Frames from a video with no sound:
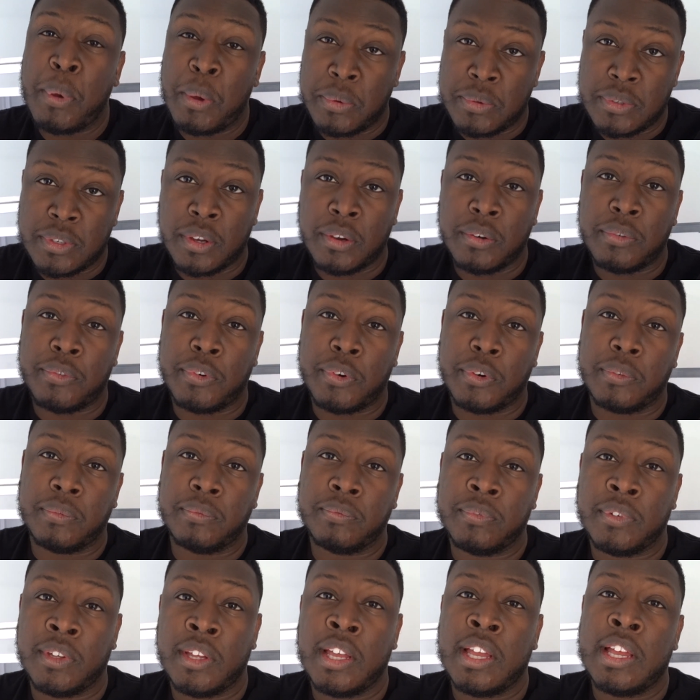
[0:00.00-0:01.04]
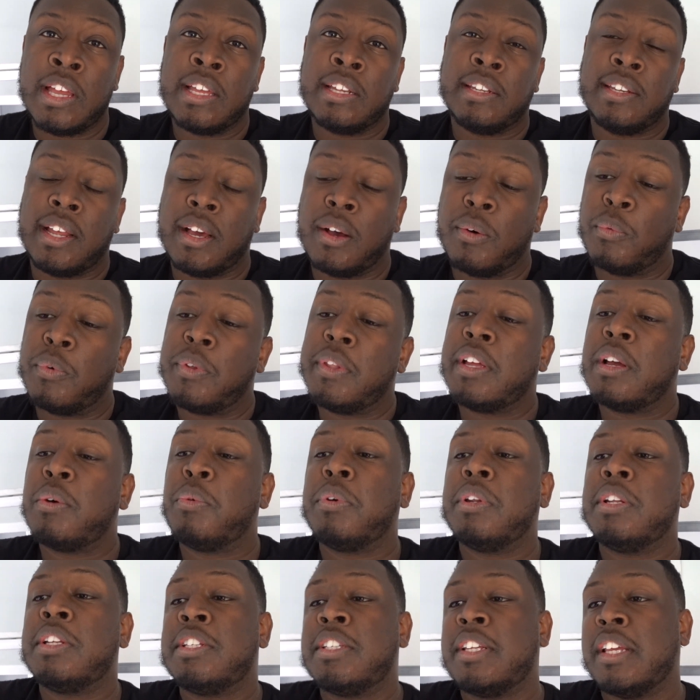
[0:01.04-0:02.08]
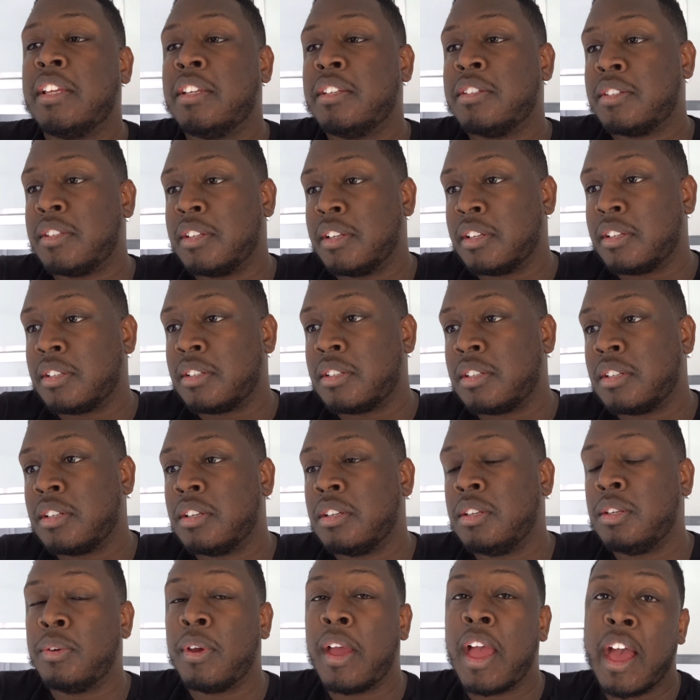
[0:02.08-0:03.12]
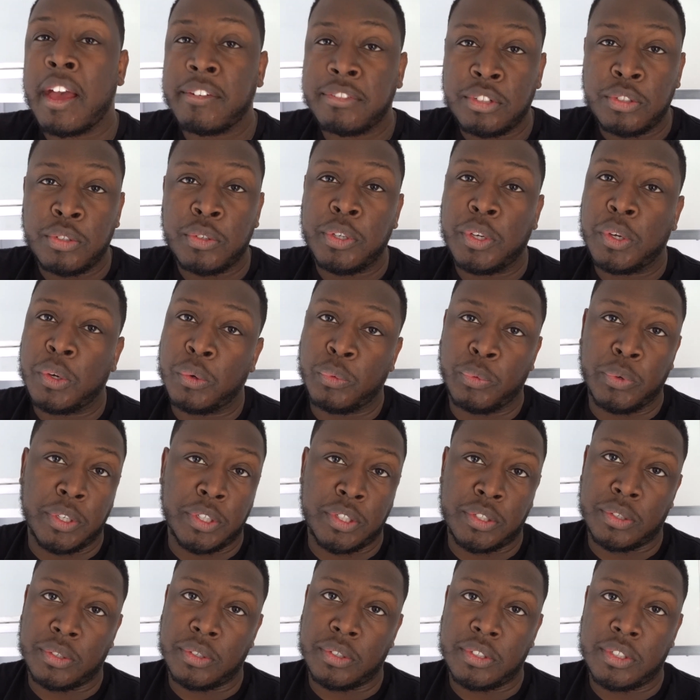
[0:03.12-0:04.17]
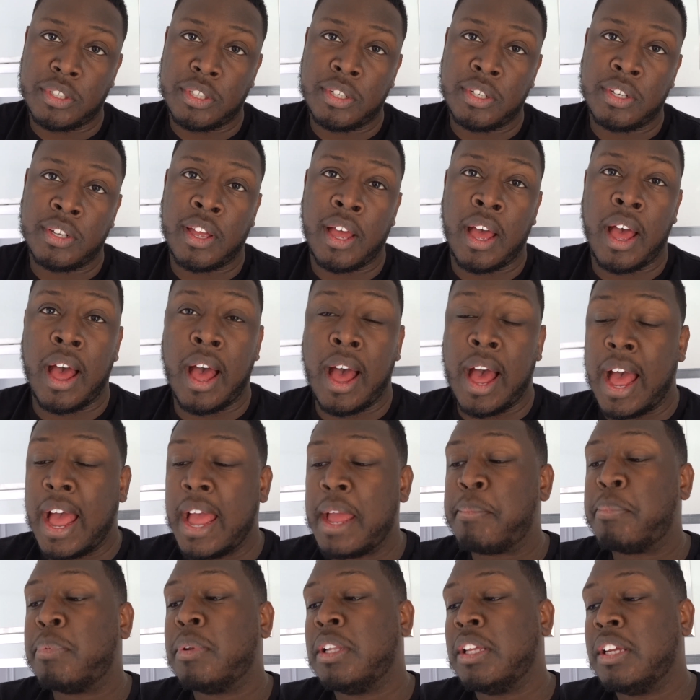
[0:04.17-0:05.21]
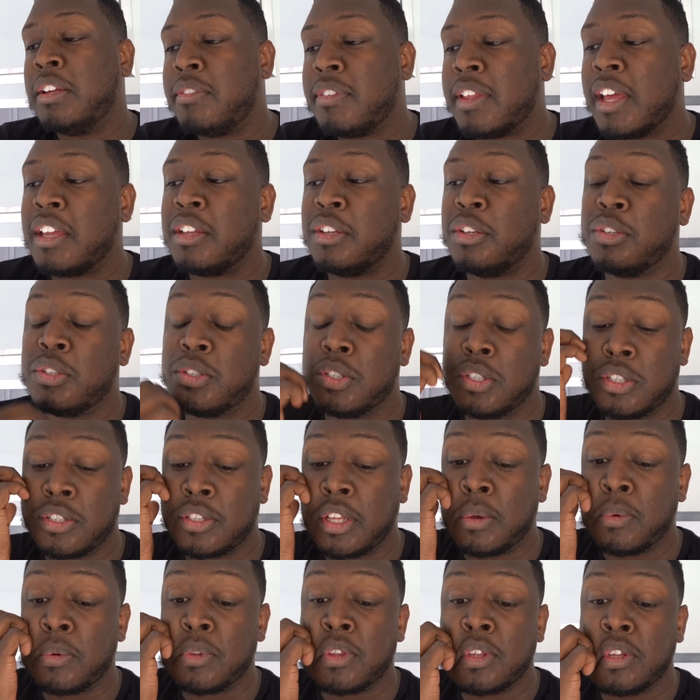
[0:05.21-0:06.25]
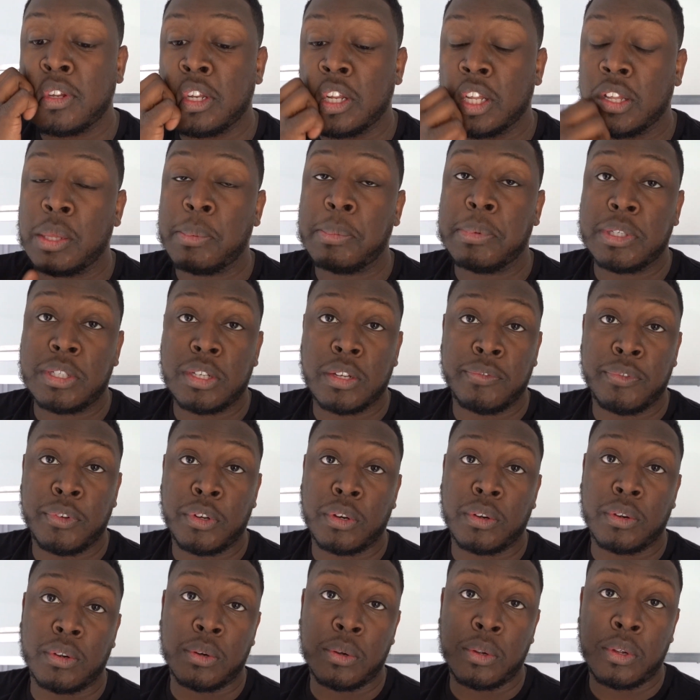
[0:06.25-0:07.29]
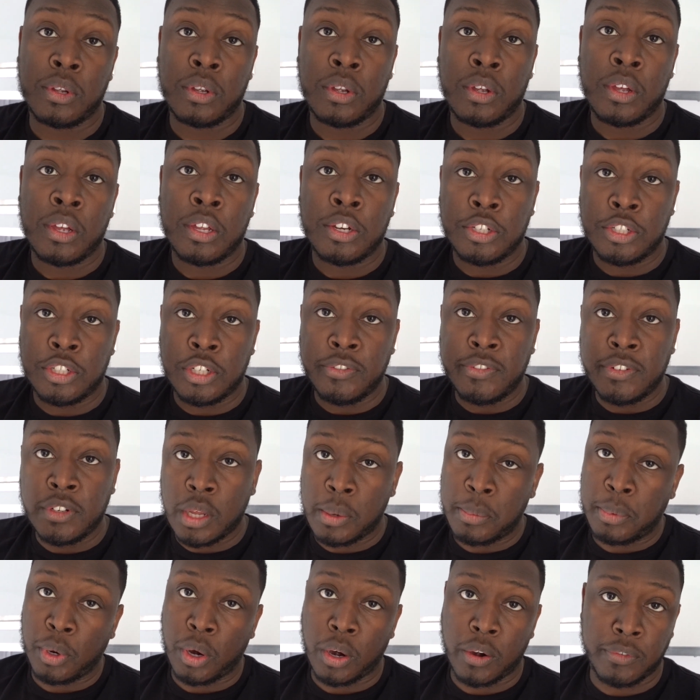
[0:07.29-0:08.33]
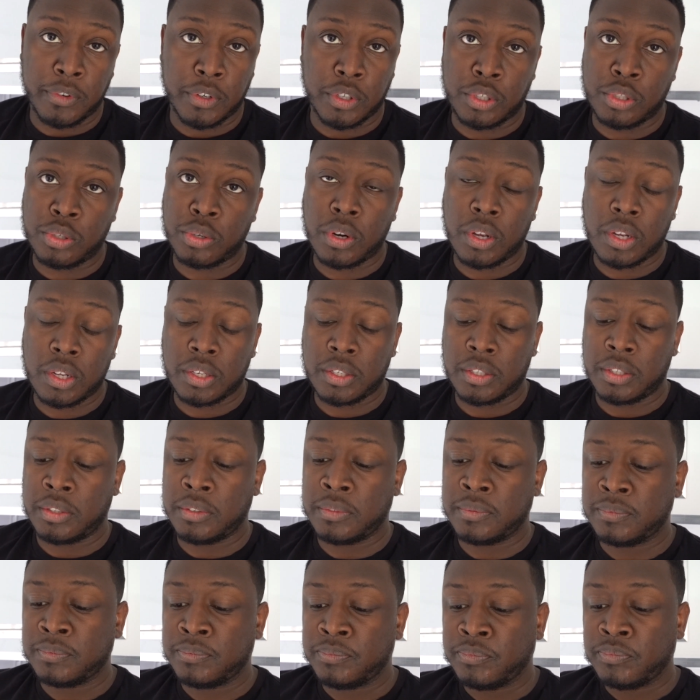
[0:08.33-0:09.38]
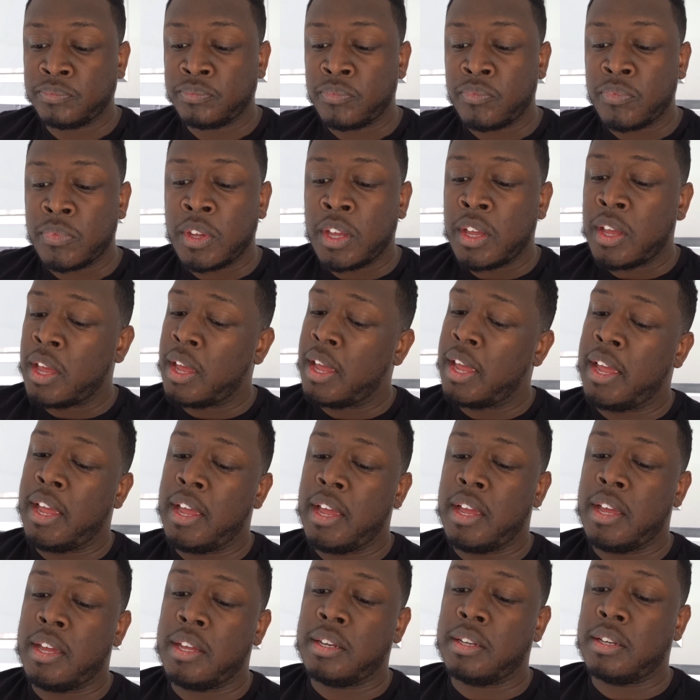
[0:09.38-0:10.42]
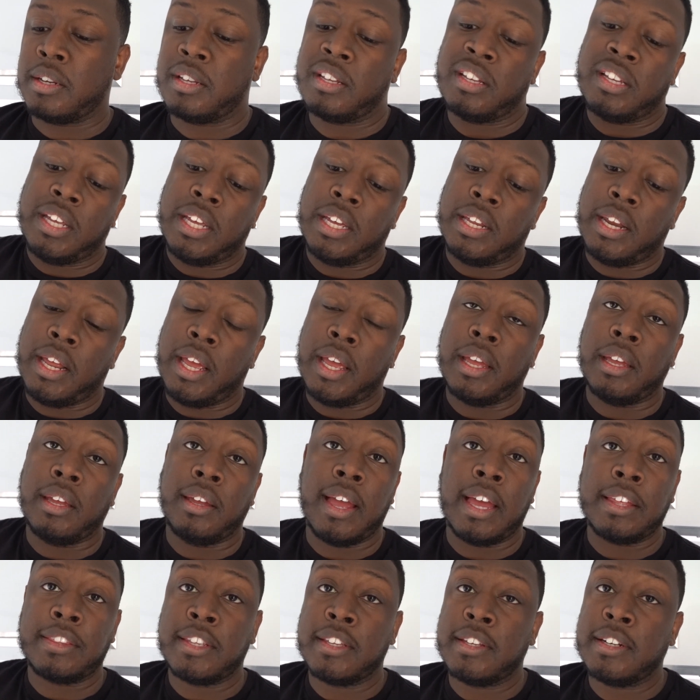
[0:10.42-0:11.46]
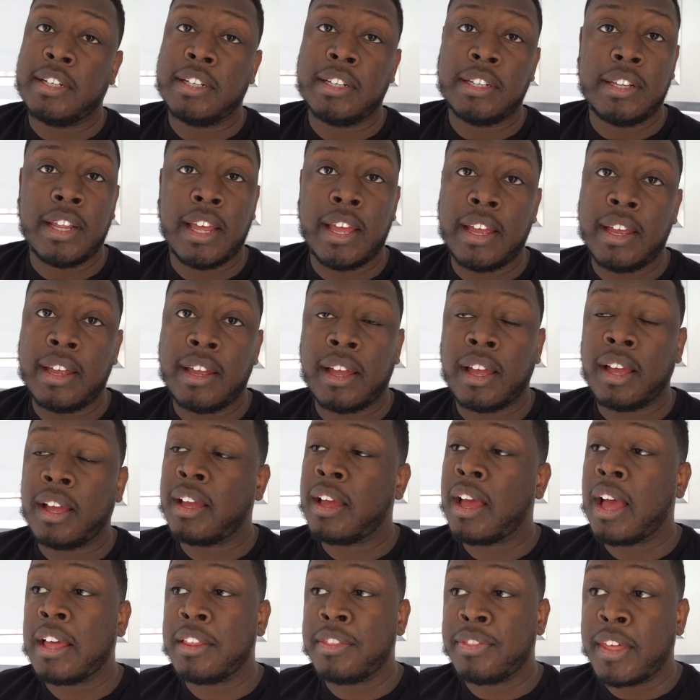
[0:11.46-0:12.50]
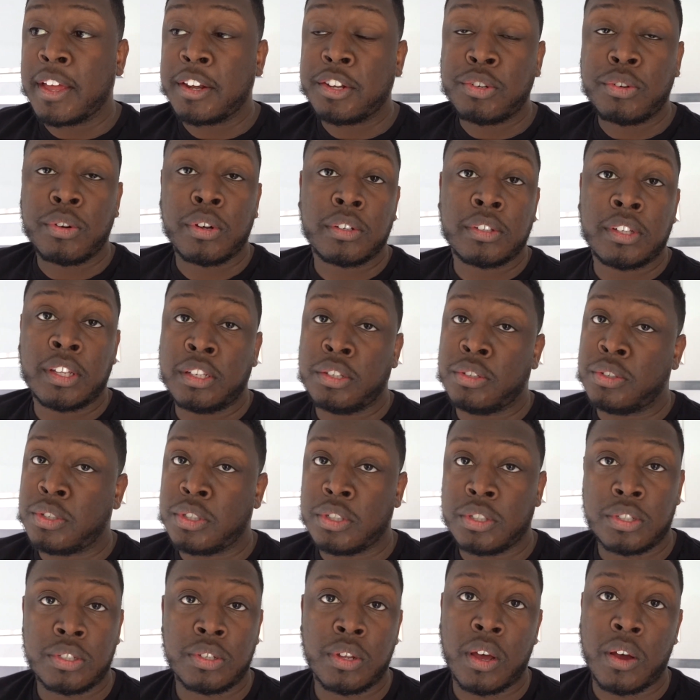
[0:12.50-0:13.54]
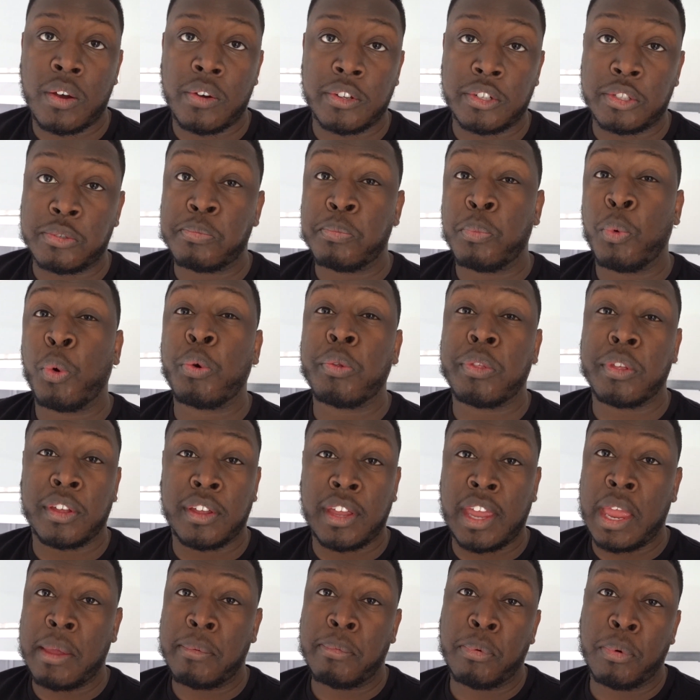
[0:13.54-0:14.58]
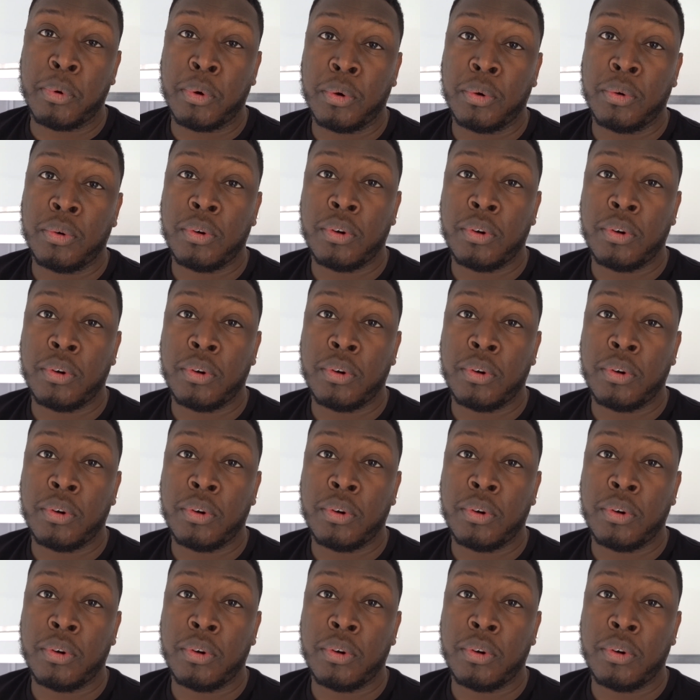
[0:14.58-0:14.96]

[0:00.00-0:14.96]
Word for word: it was helpful now one thing i want to say is this you have to do your own research I believe that you should stay within the limits of your GVWR of your truck. And again, hey, at the end of the day, that truck that you just saw is more than capable